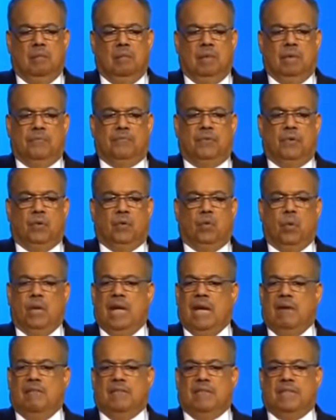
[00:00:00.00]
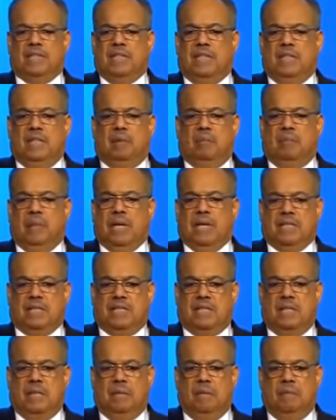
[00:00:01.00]
But, folk, we haven't seen the
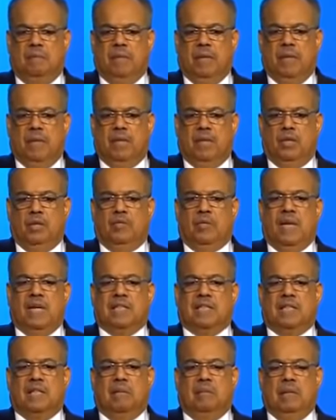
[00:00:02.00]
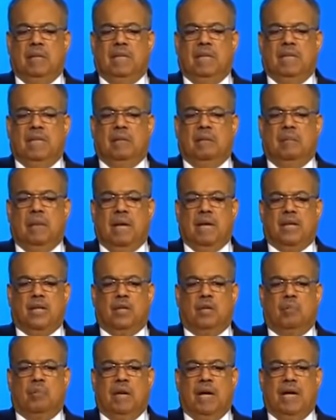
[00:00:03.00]
best. You've got some meeting in the back of
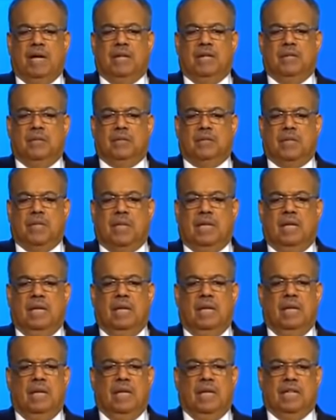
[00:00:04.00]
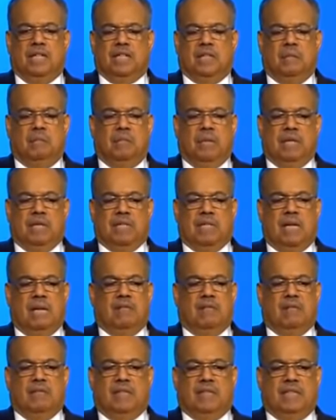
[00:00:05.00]
your mind, and you say, "That's the best
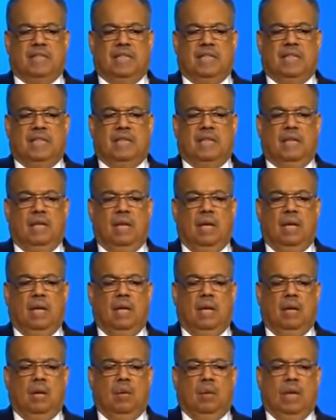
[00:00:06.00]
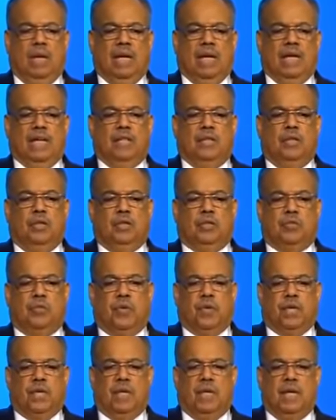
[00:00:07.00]
I've ever seen." Well, I got news
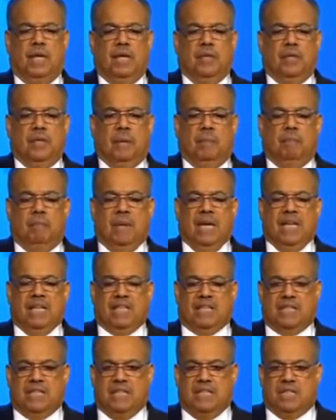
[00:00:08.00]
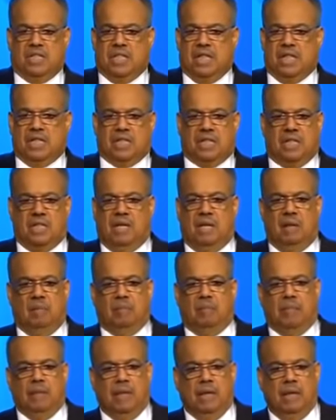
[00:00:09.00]
for you. The best is yet to
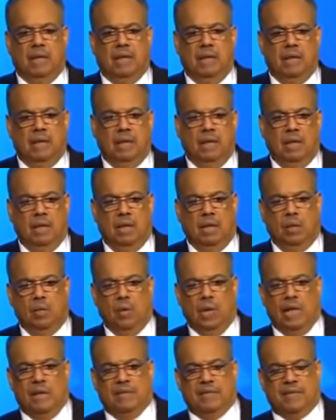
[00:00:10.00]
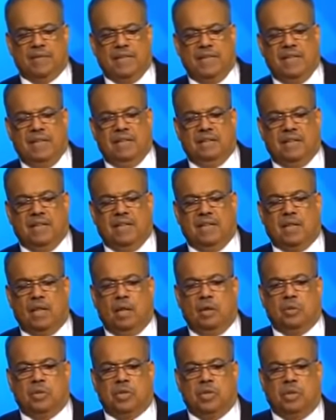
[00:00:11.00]
come. We haven't seen anything
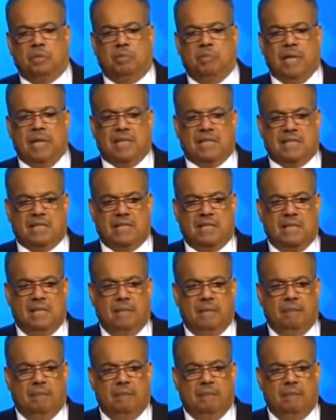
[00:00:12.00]
close to the best.